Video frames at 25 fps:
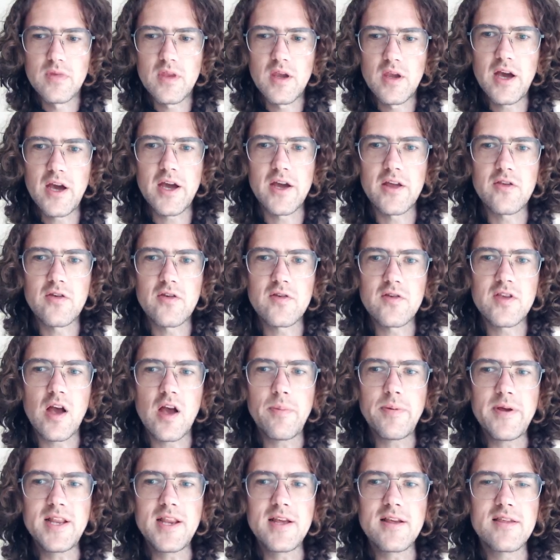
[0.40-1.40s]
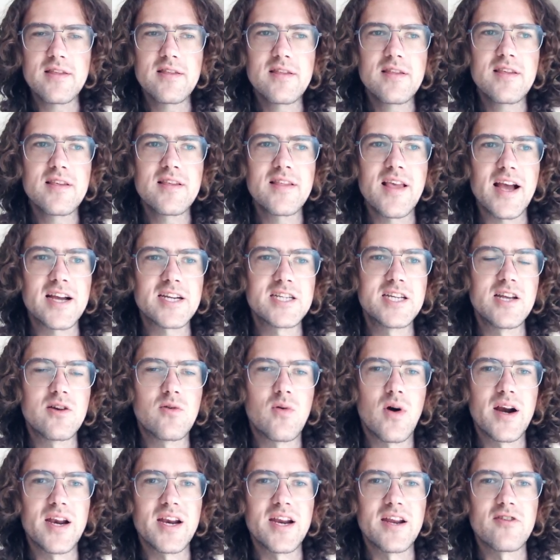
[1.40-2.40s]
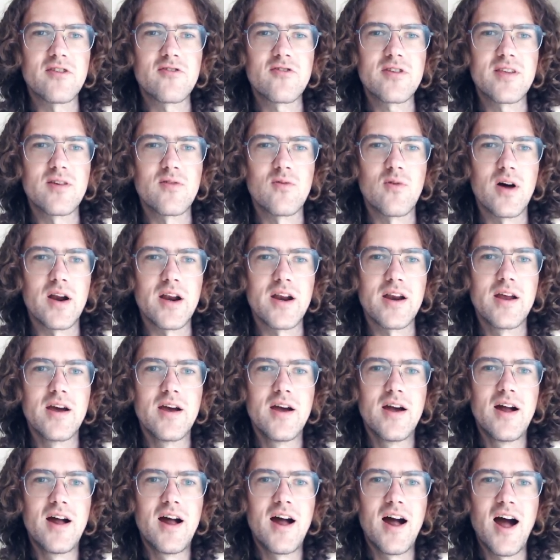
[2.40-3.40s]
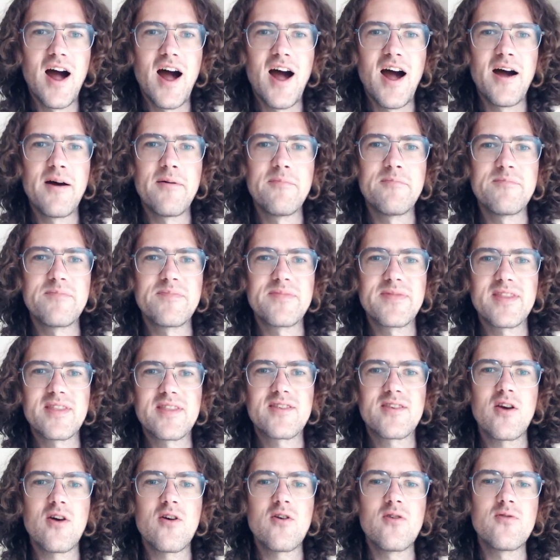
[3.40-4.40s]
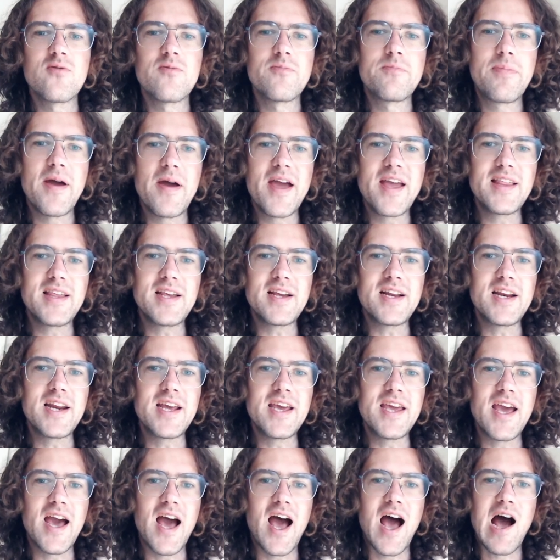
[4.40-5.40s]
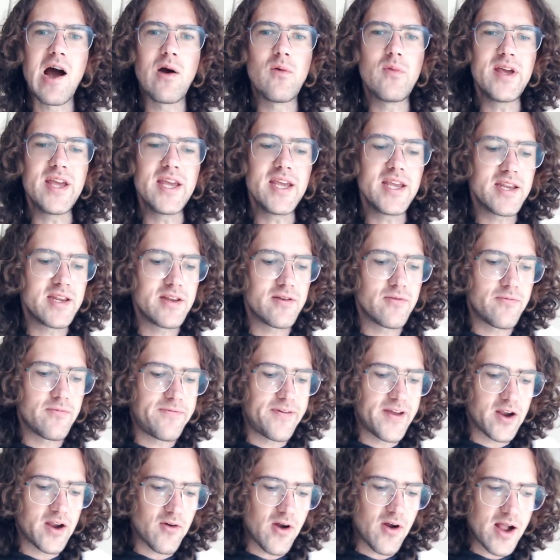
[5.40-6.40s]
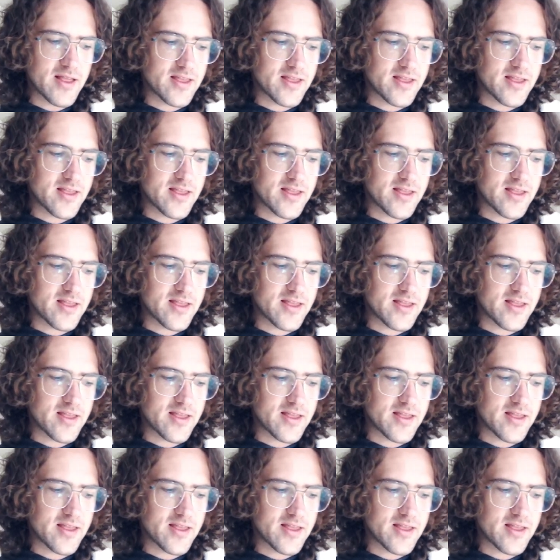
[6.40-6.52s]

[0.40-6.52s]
Okay, so stopping distance is actually quite an interesting one. So basically, how we figure out